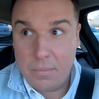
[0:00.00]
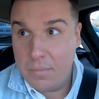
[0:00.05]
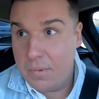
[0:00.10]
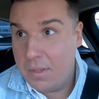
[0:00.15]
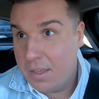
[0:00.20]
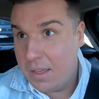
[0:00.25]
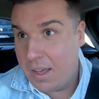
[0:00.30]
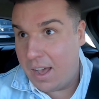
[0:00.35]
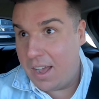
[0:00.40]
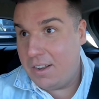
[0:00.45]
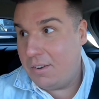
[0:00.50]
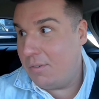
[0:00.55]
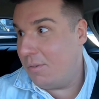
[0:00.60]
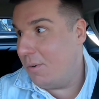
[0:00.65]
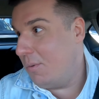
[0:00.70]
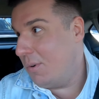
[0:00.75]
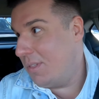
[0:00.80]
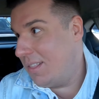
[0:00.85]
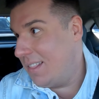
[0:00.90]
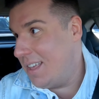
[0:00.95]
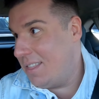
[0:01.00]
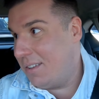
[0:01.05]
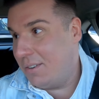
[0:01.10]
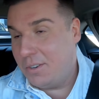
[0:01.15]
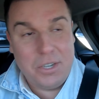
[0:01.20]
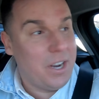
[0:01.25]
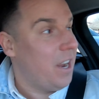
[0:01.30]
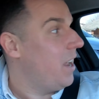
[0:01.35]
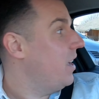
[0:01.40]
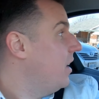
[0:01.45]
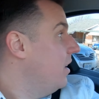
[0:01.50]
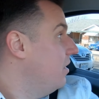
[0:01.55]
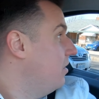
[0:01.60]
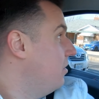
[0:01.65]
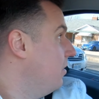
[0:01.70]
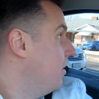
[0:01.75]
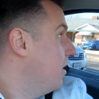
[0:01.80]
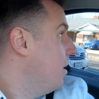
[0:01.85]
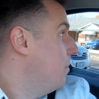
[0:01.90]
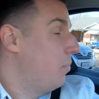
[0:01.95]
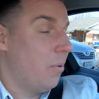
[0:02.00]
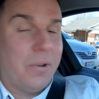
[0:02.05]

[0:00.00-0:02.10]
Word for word: You know? I do it with leather jackets. You're like,